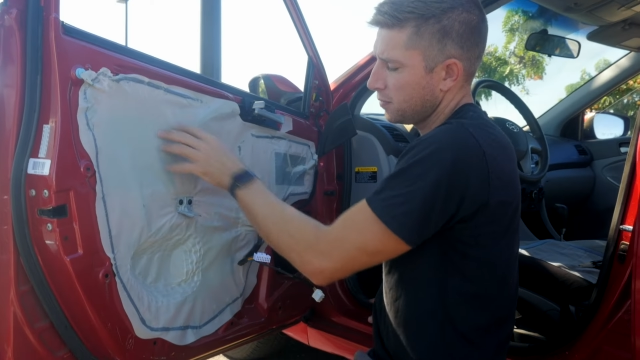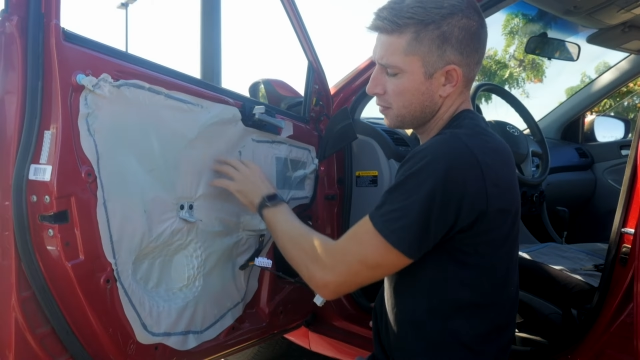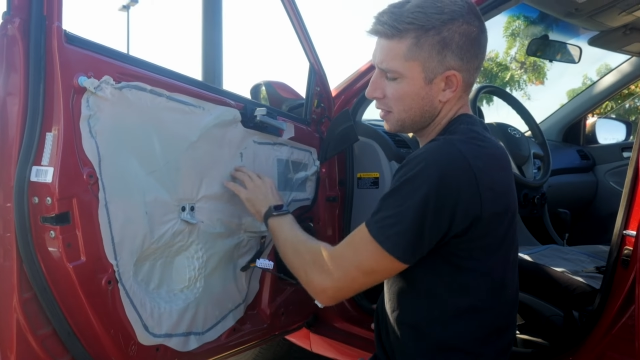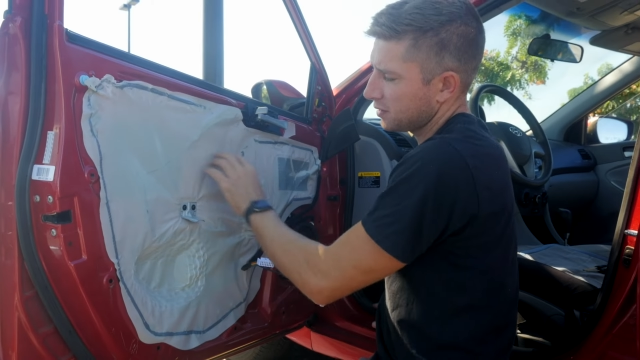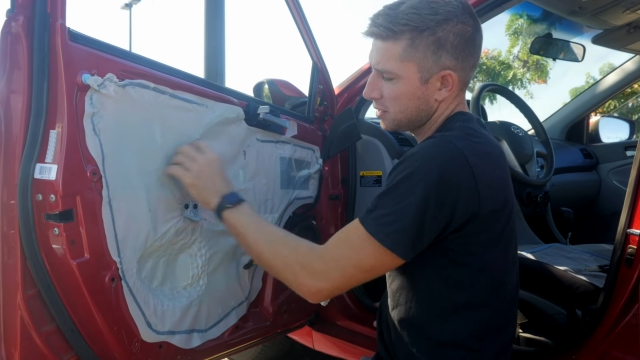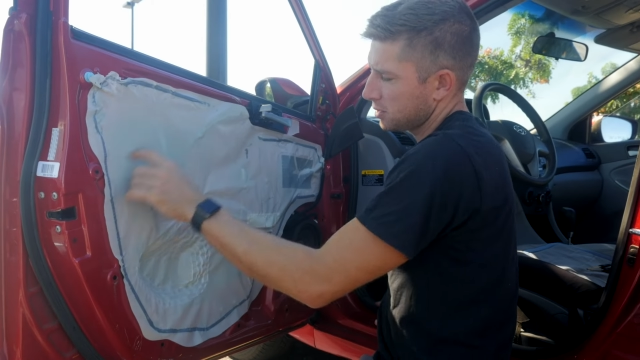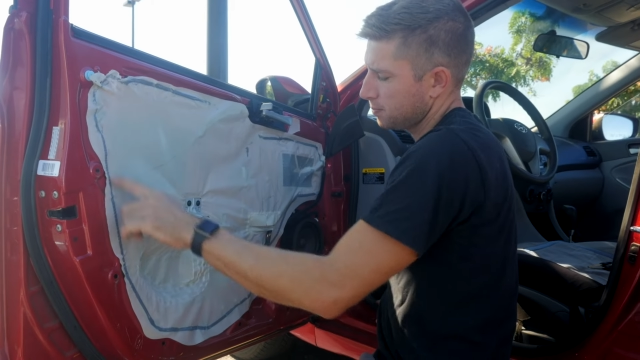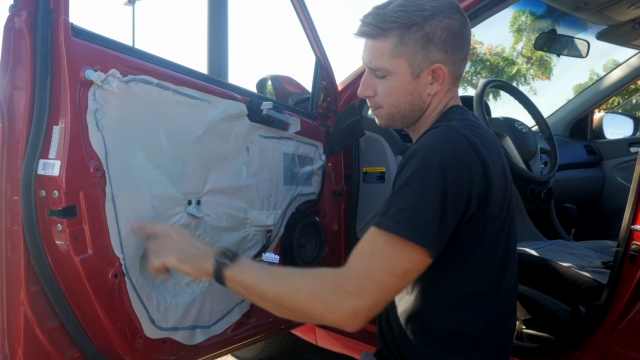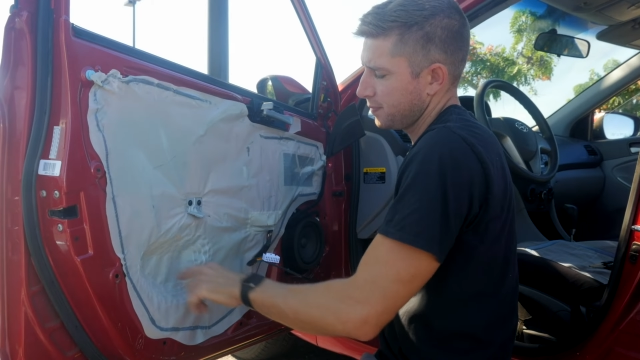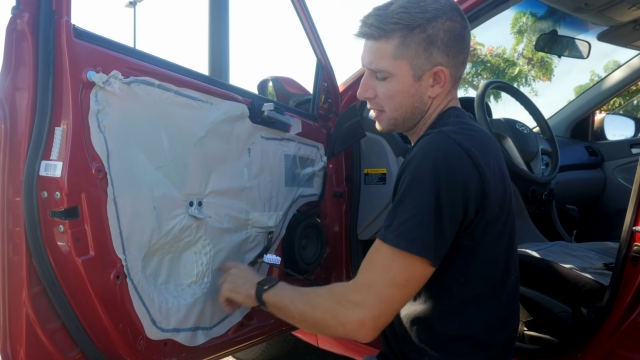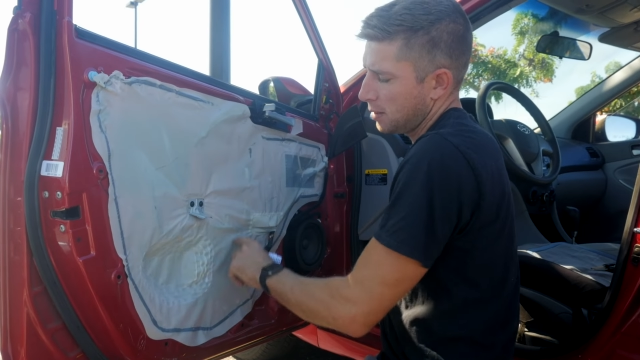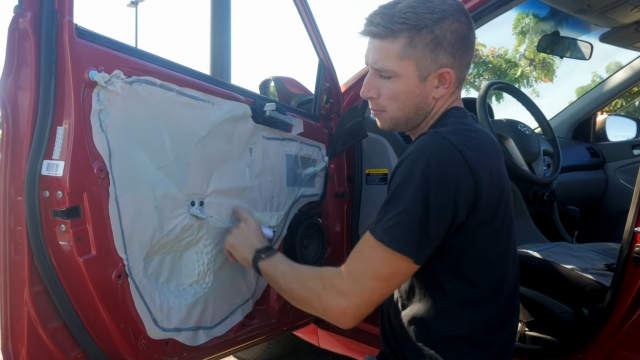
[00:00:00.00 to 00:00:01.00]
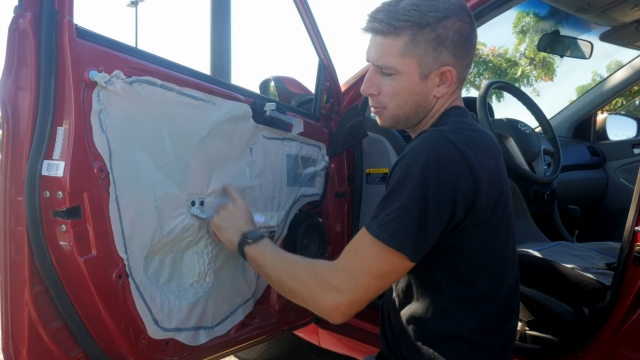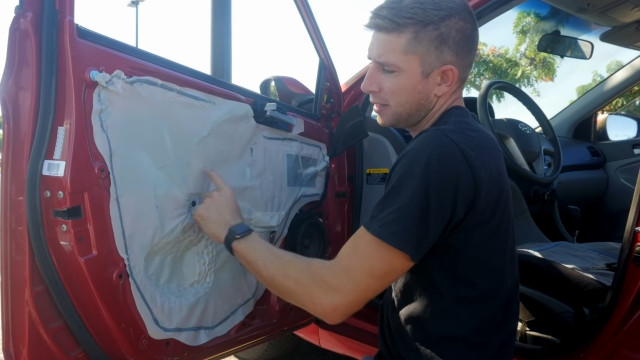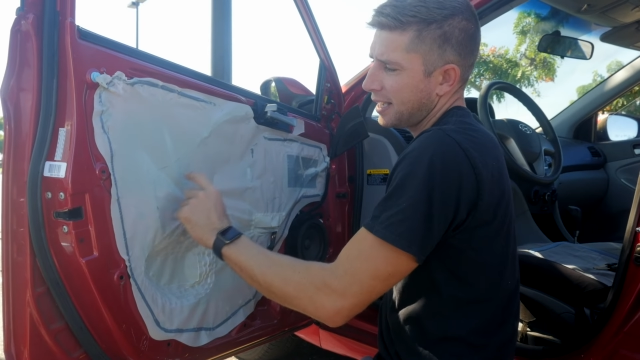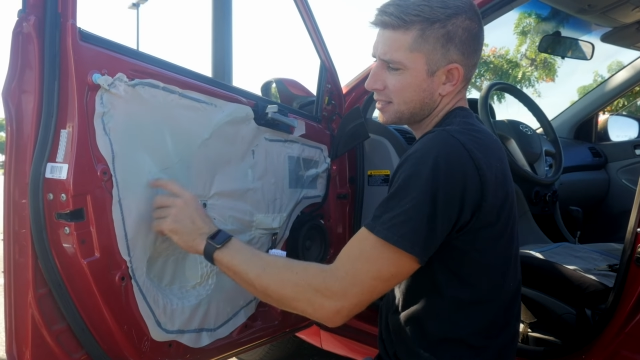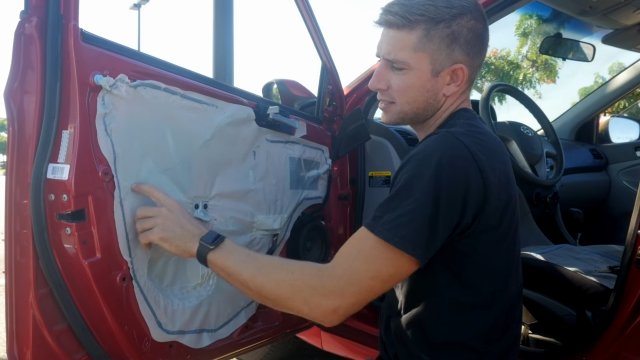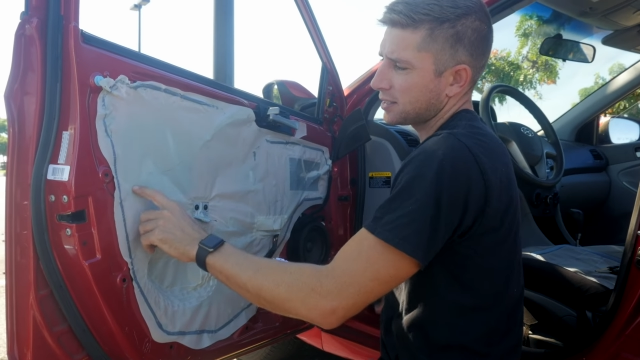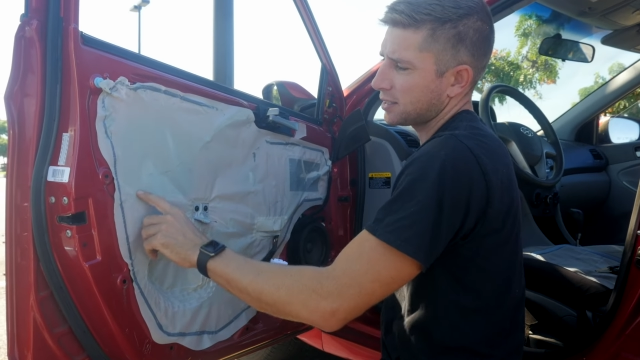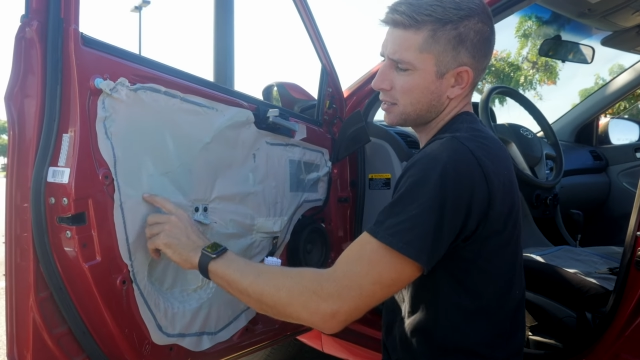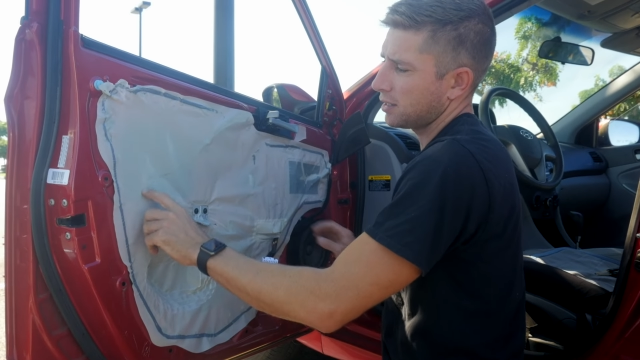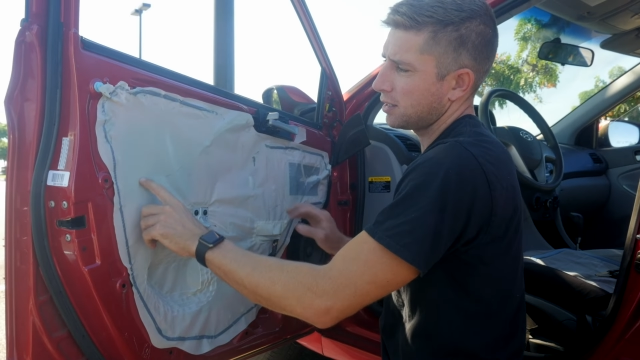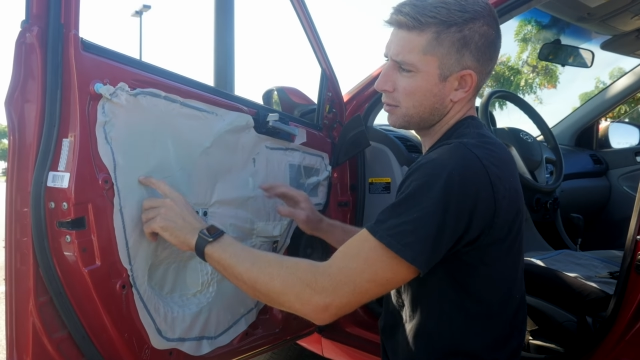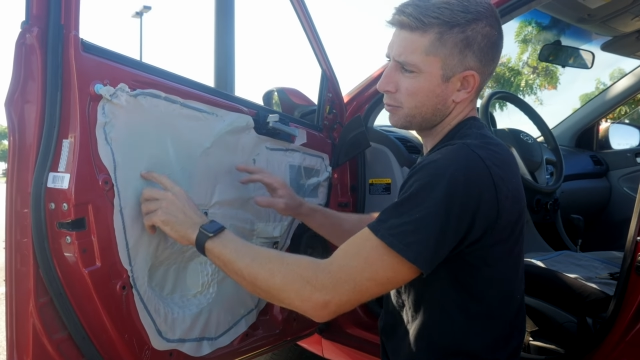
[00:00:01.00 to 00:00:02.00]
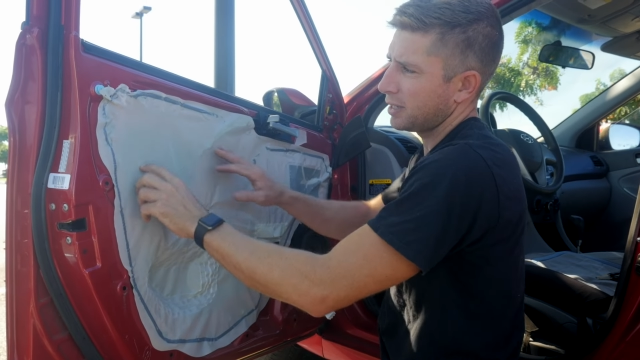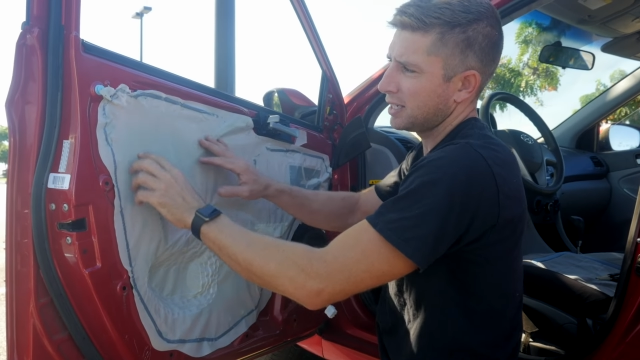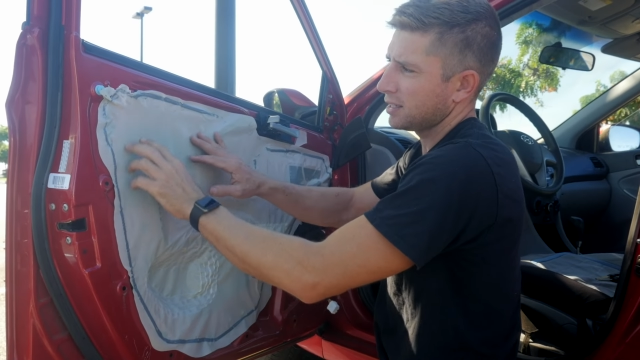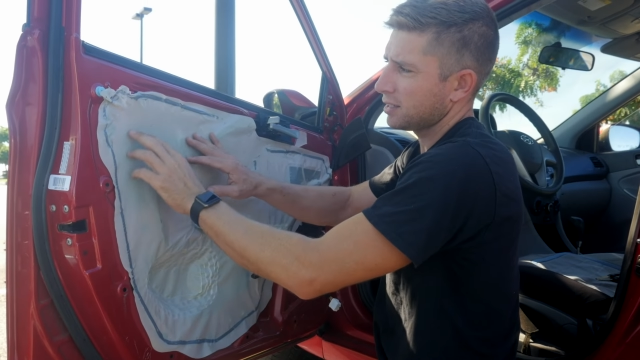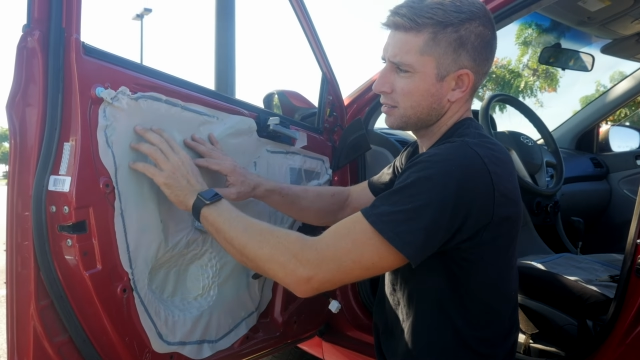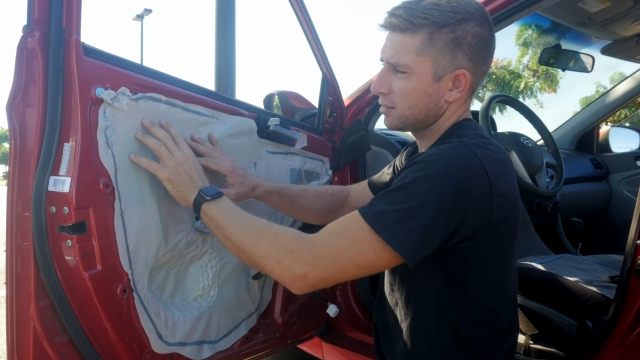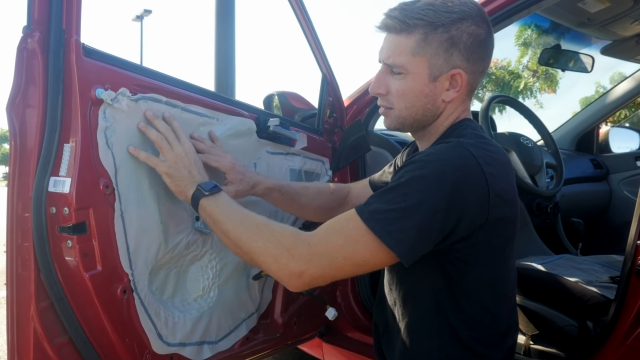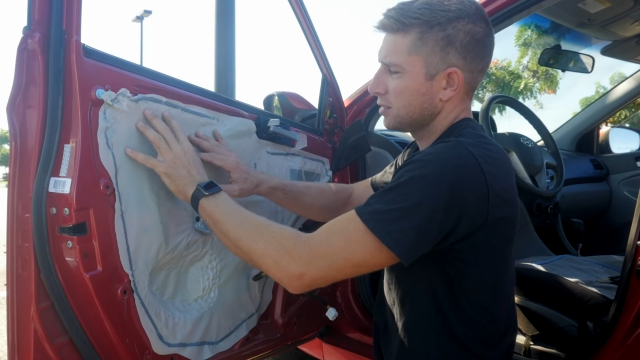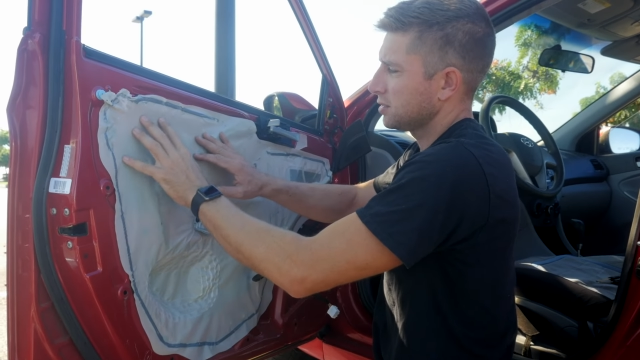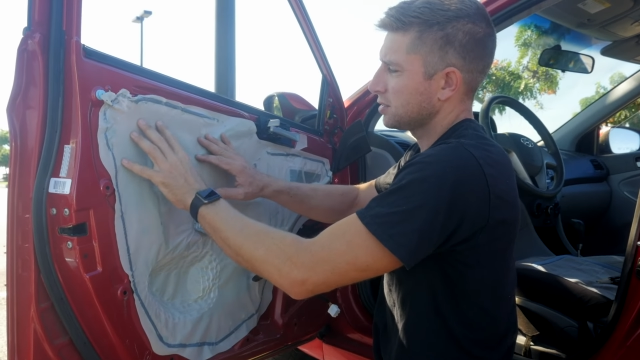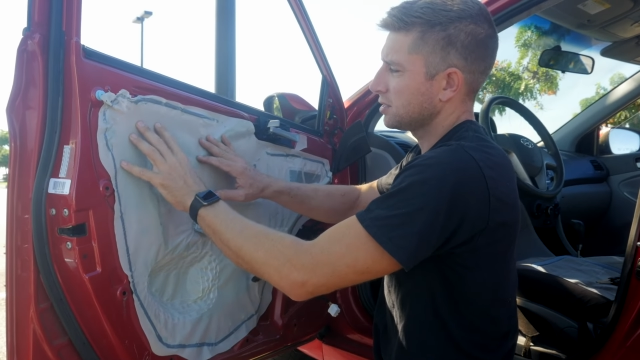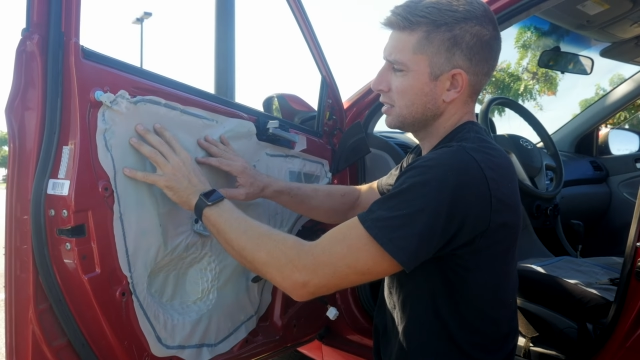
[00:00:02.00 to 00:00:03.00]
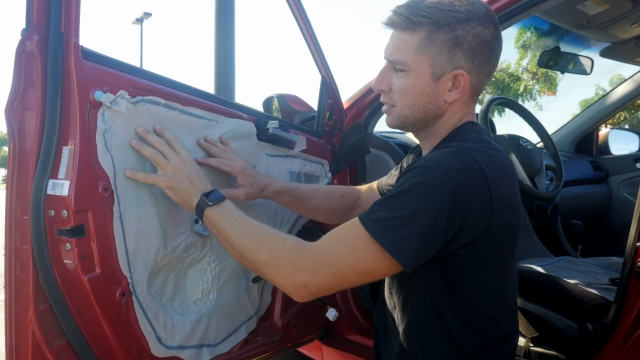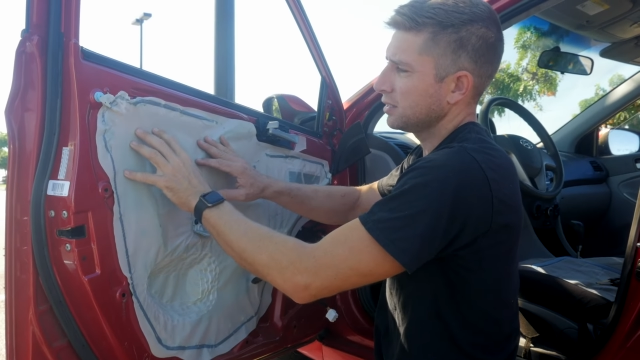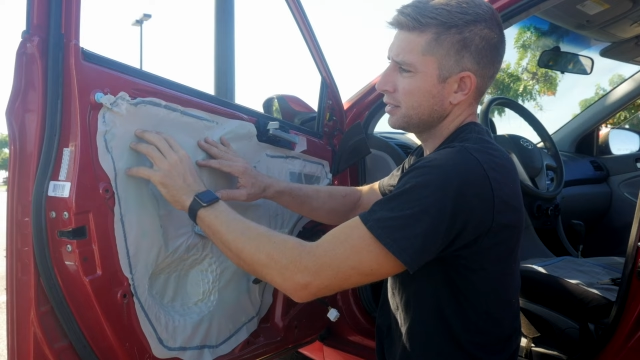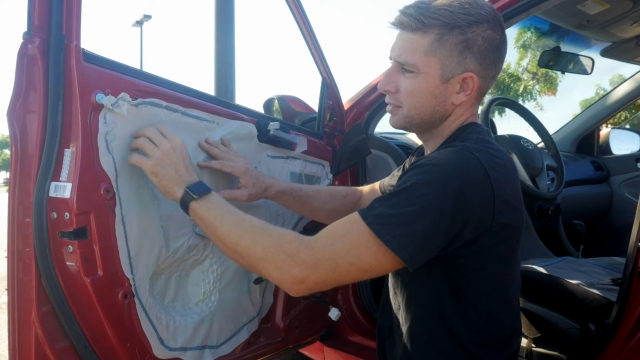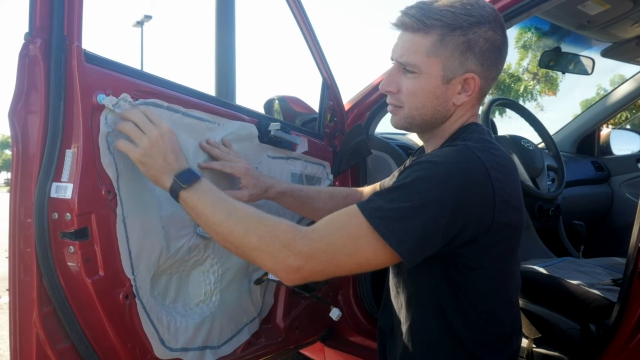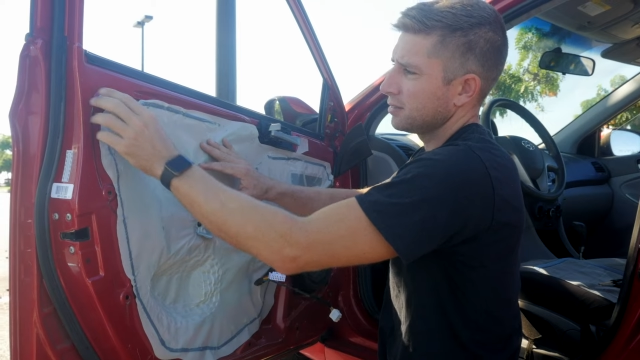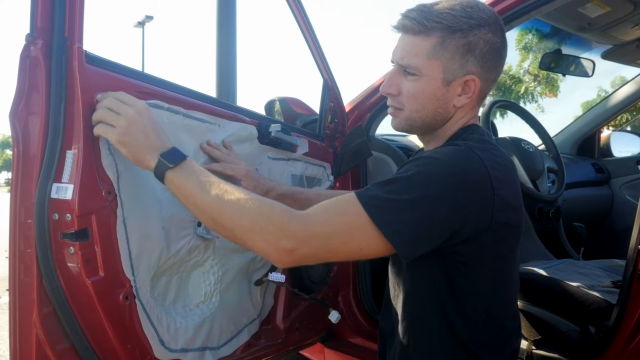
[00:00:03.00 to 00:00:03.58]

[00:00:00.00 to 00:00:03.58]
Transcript: you've got this plastic rain sealant,